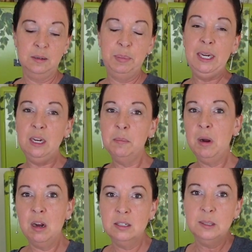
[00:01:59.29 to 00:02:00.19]
peat
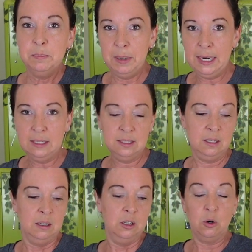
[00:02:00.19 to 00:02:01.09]
moss base
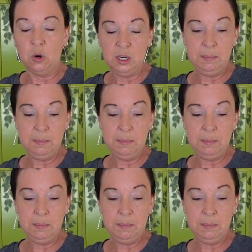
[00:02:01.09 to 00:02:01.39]
growing